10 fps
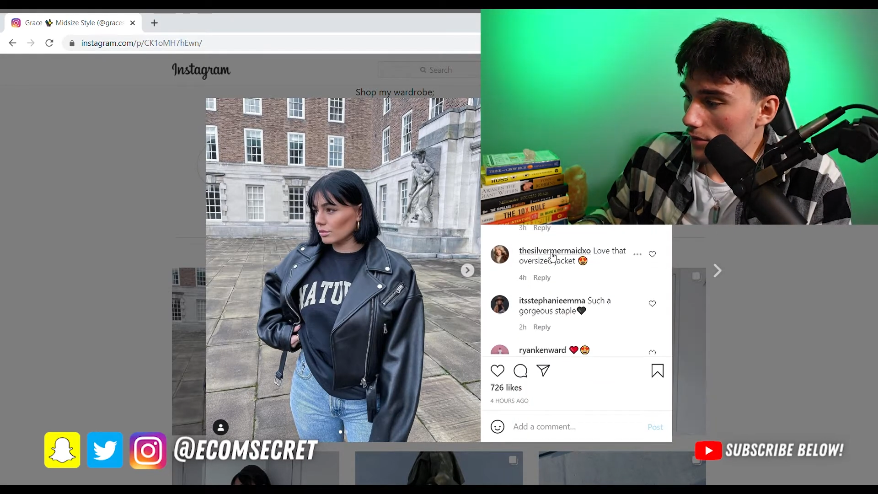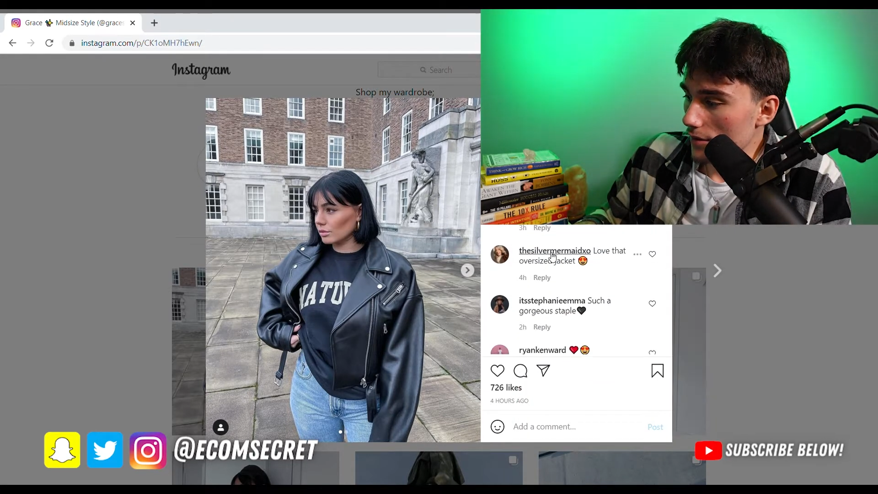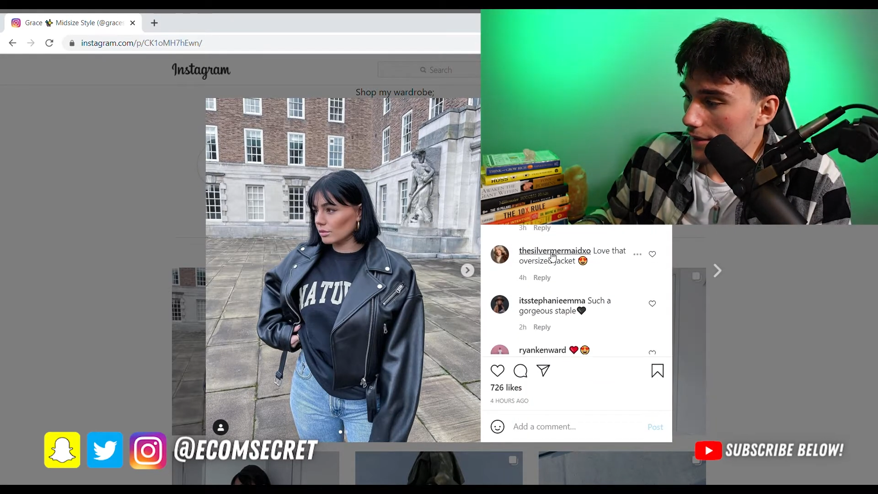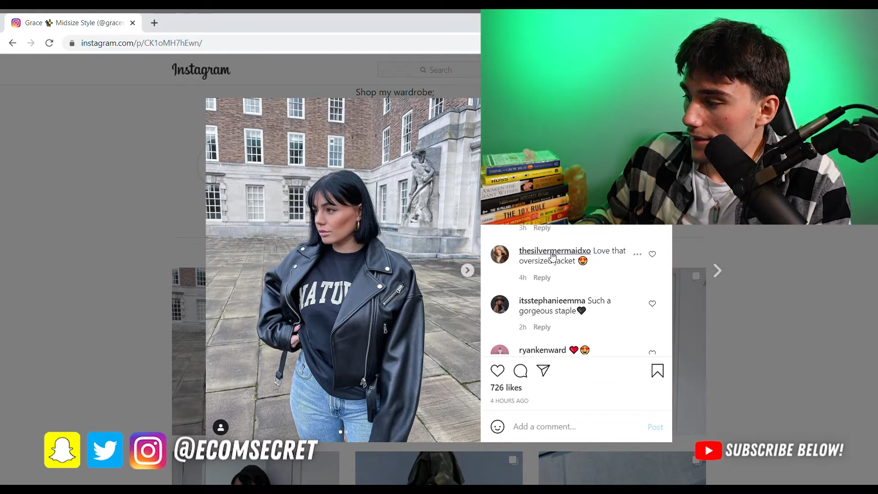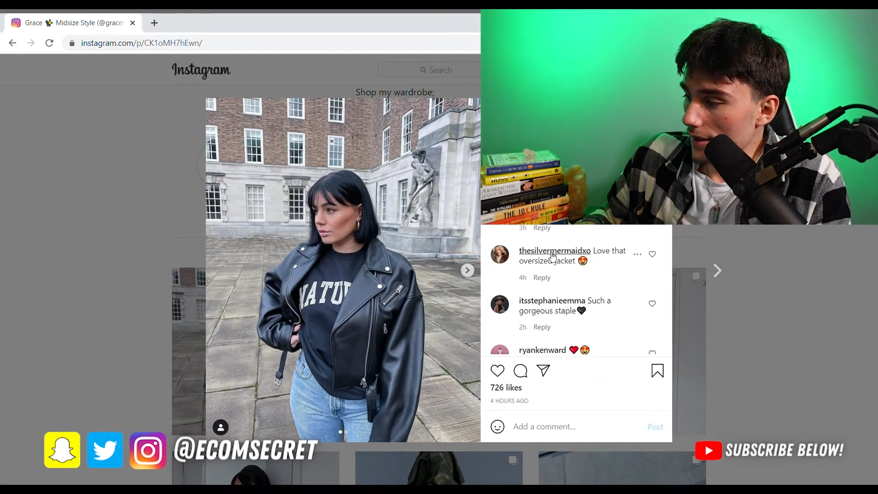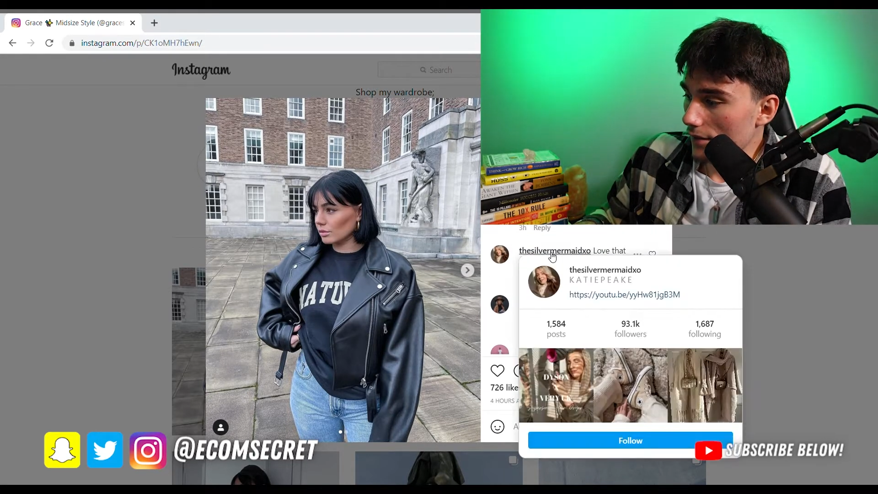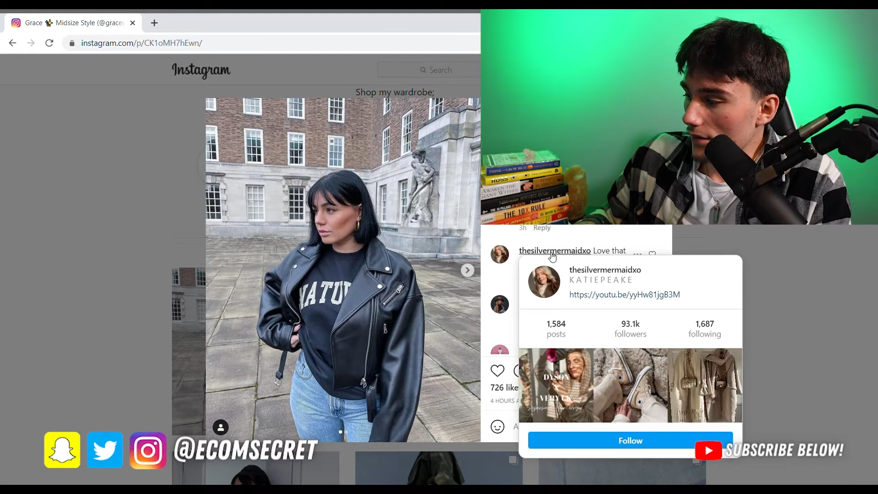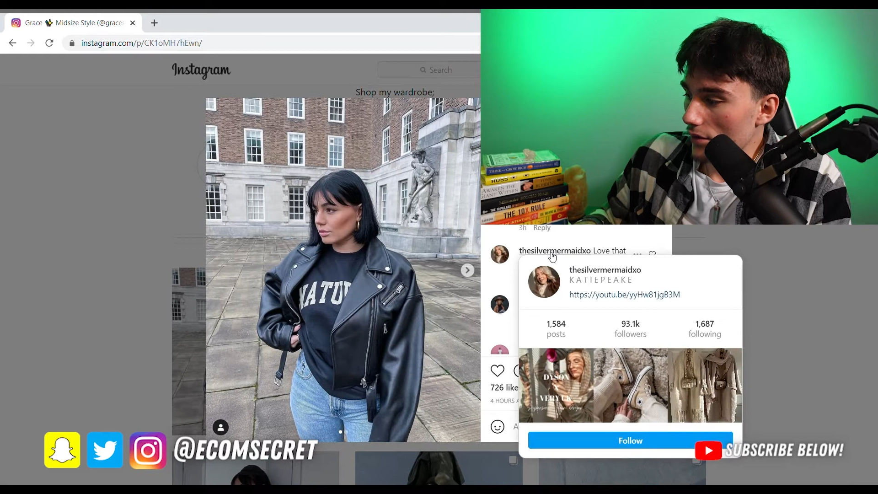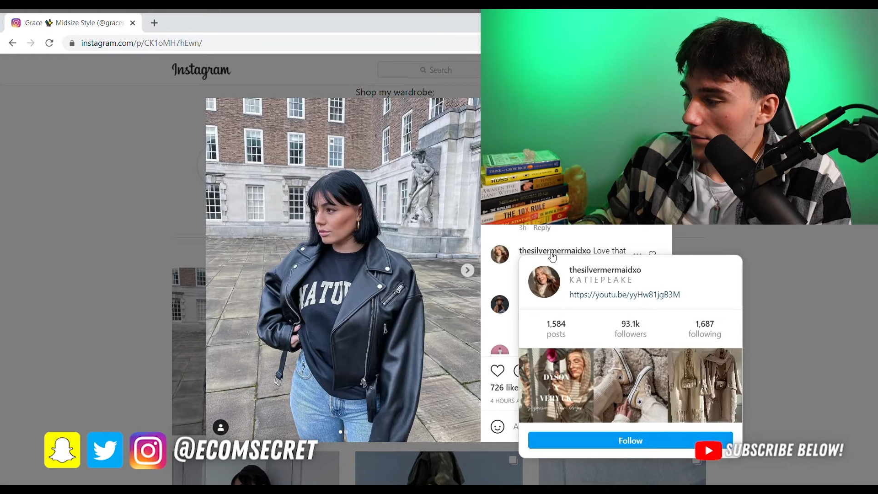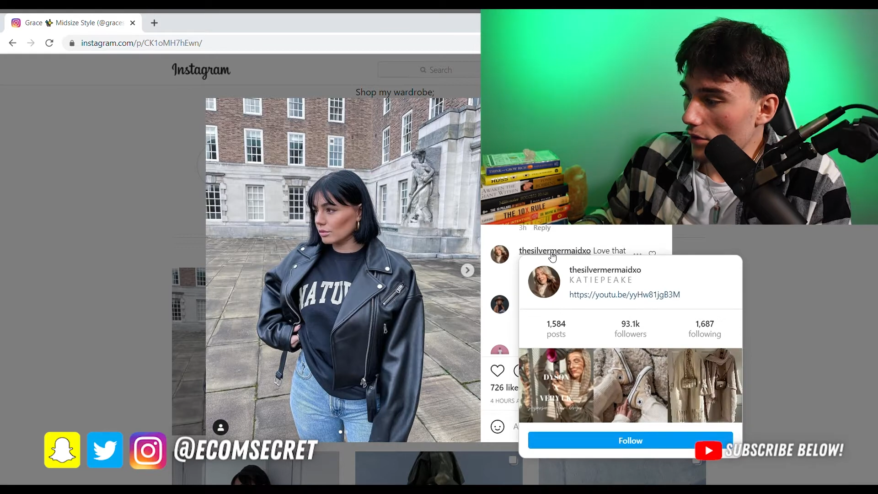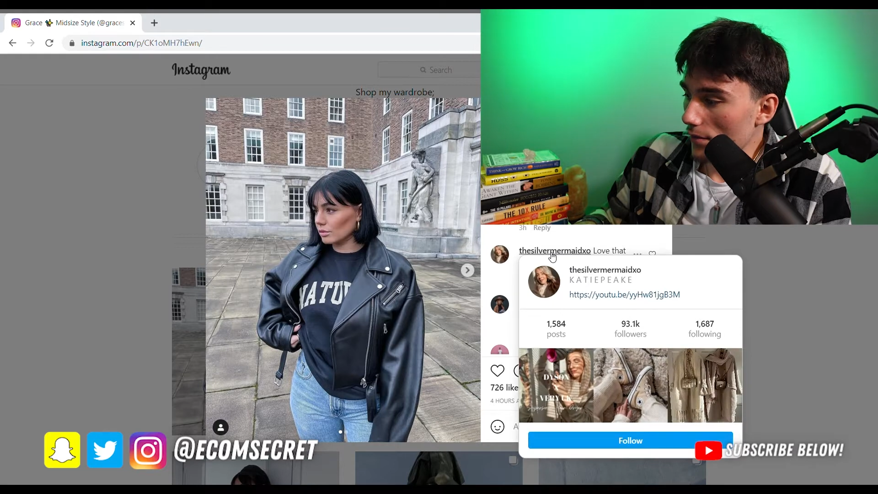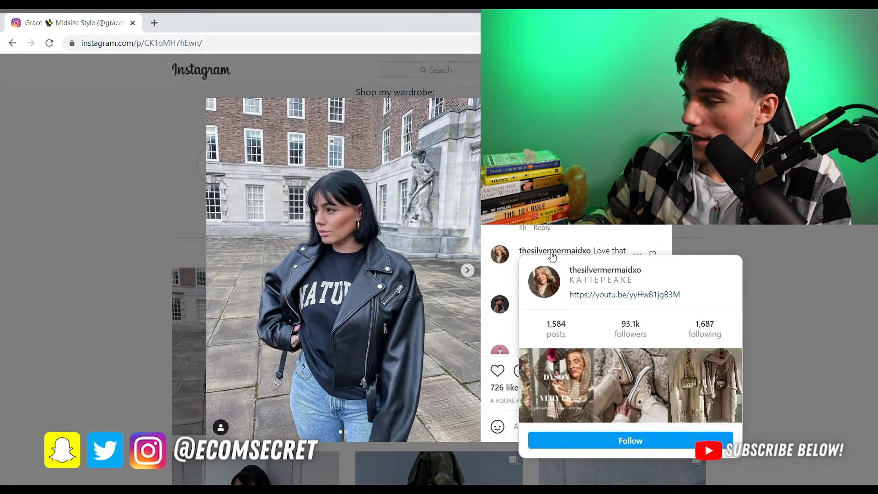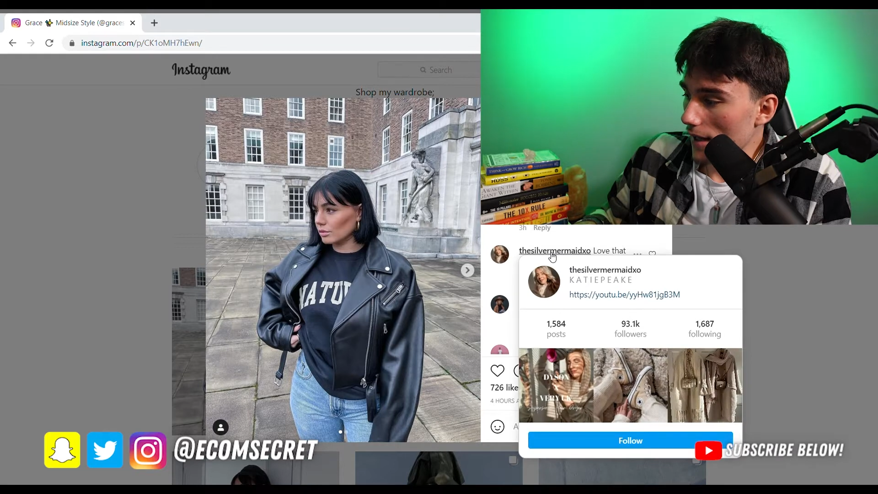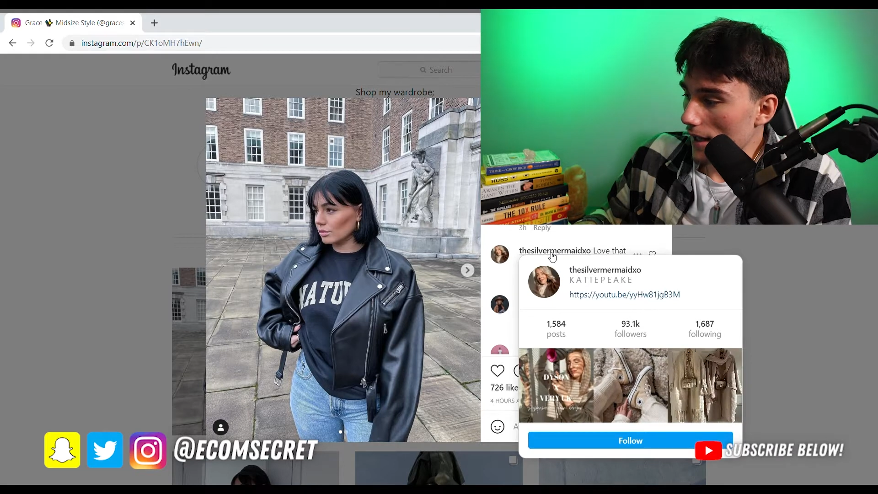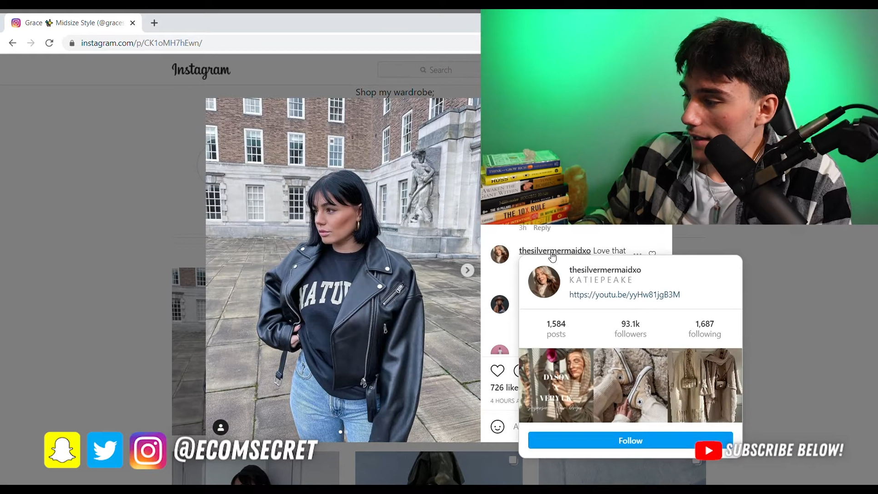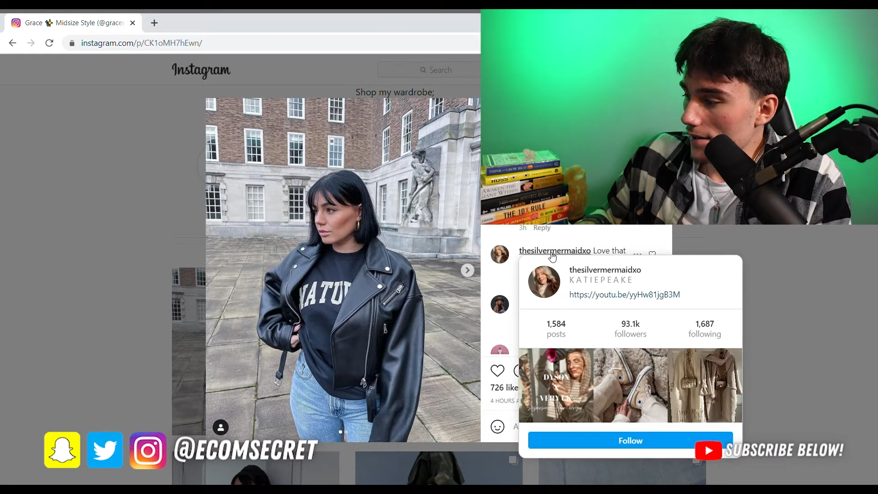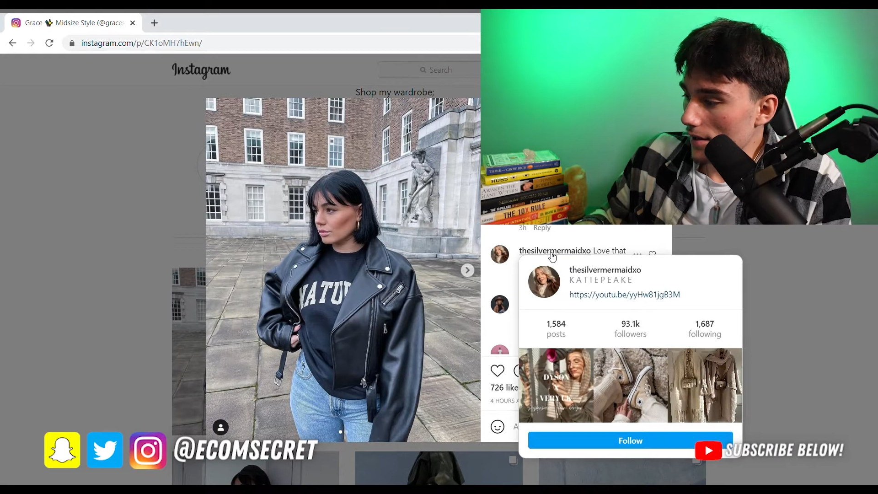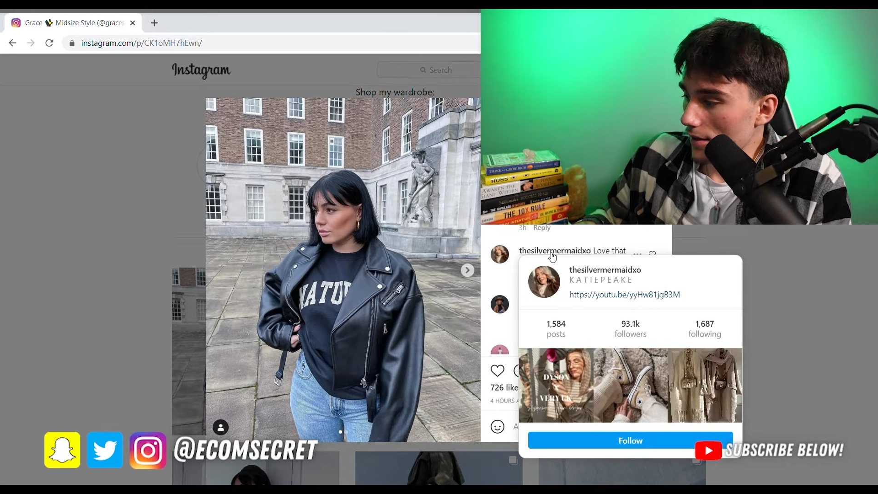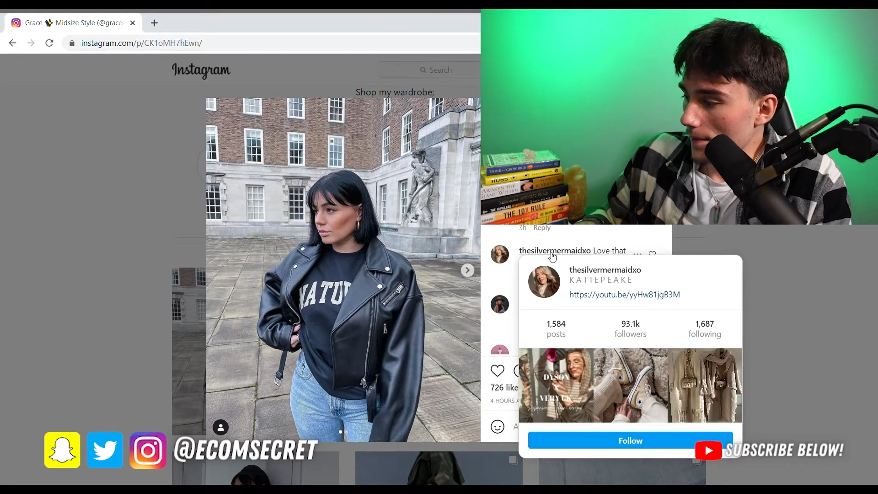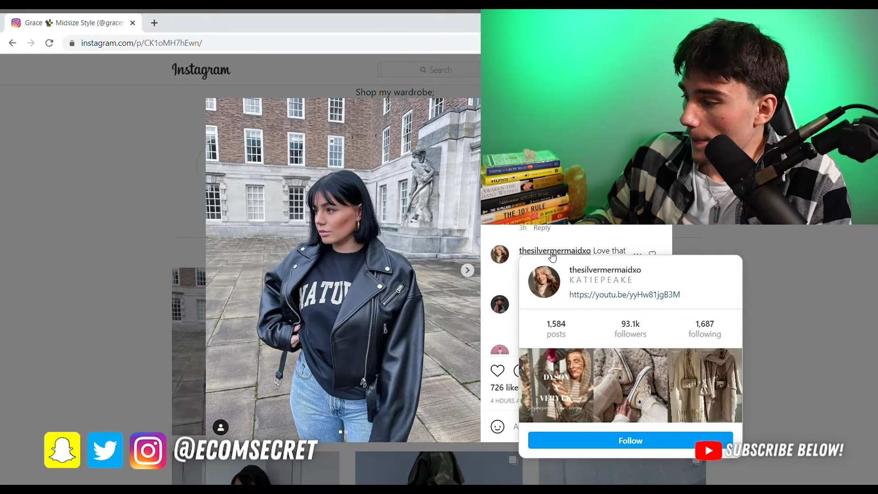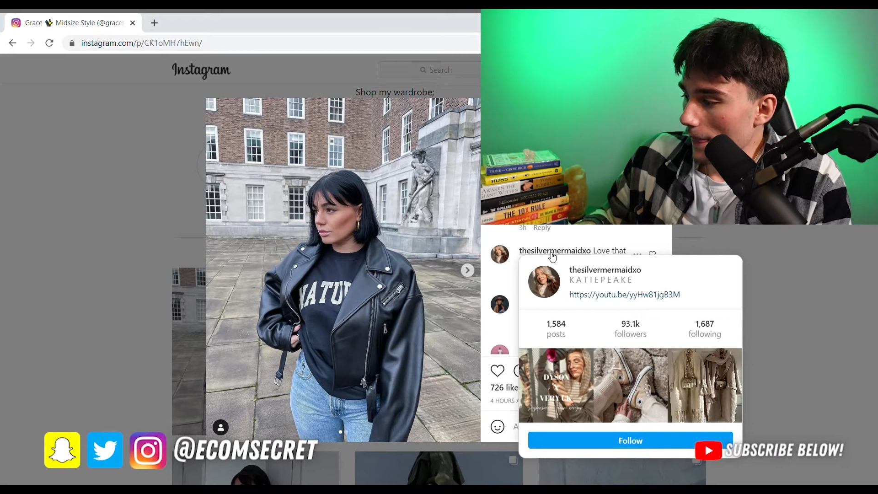Silver Mermaid XO.